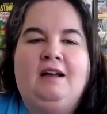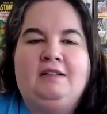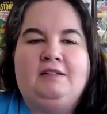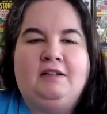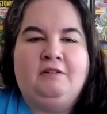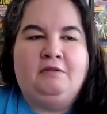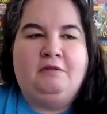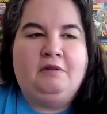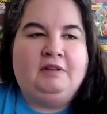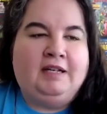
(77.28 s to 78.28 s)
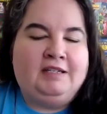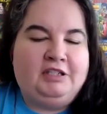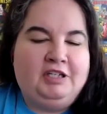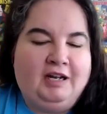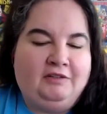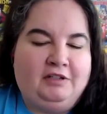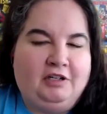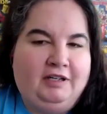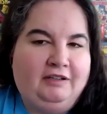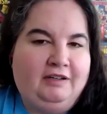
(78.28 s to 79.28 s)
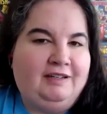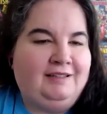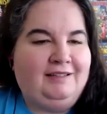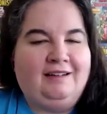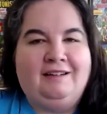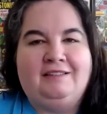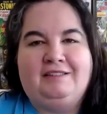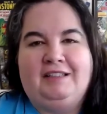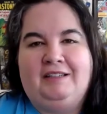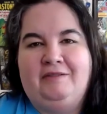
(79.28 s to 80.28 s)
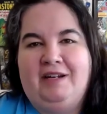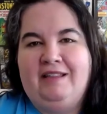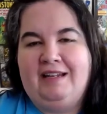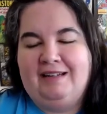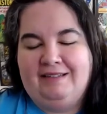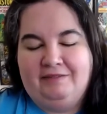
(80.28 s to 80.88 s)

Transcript: So let's check out the trailer, and I'll tell you what I think.